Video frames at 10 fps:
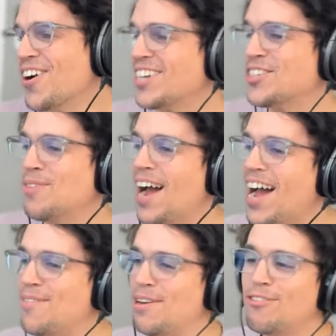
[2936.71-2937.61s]
Okay, so
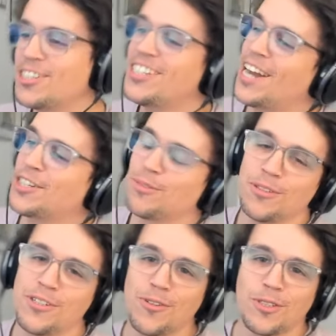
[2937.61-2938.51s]
my my first
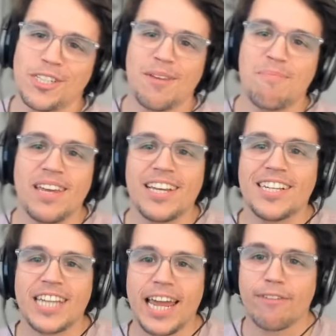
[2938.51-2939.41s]
actual tool tip
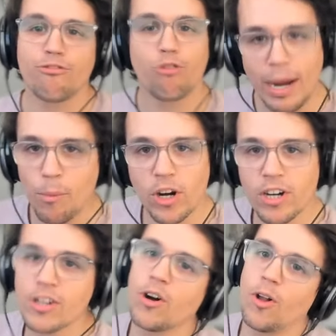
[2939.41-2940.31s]
is a
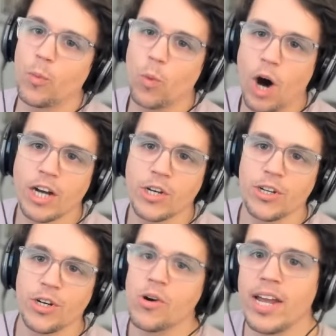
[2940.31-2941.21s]
framework called
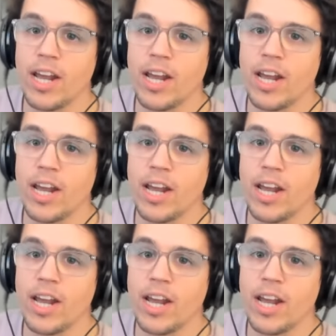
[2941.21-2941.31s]
Waku.